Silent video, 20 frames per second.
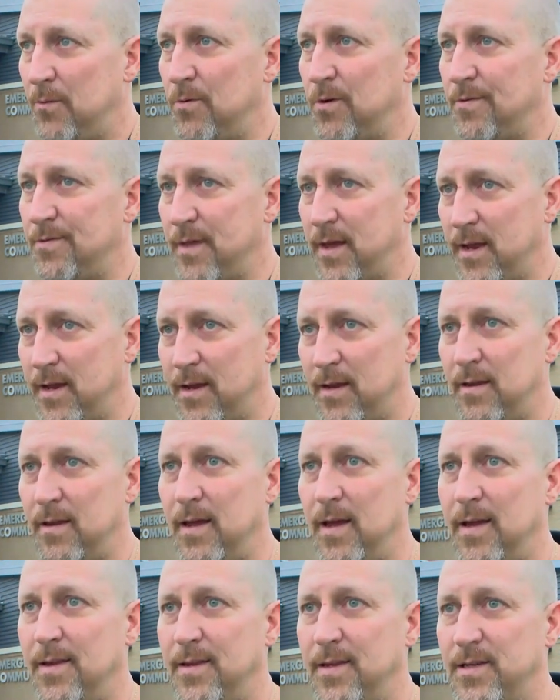We're thinking
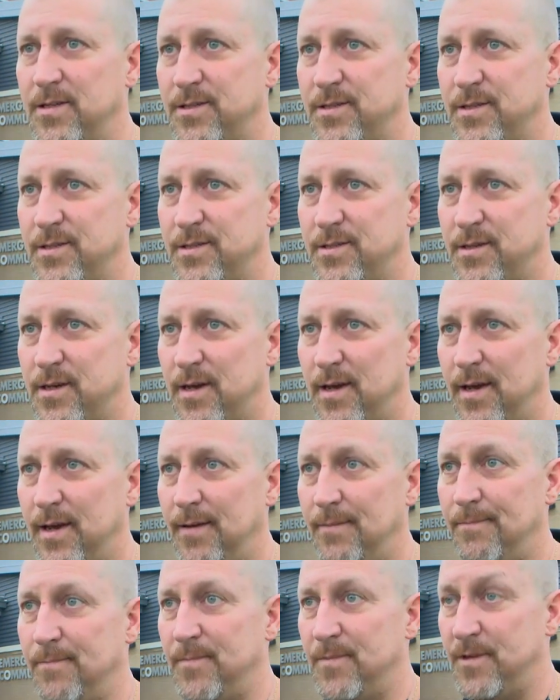that this is
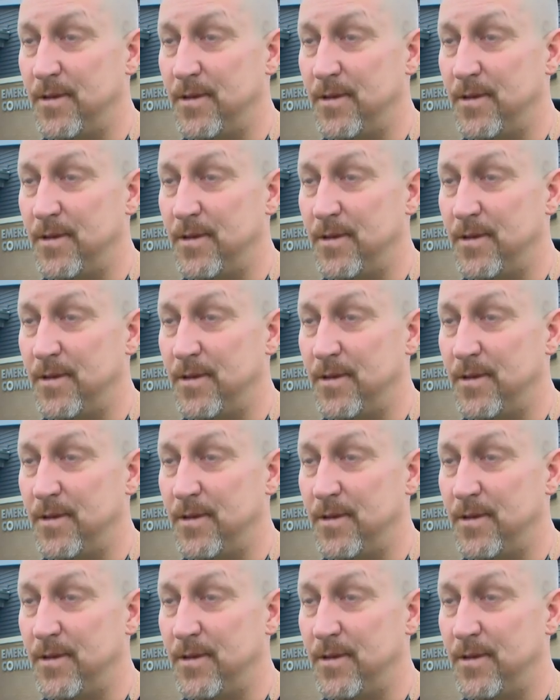a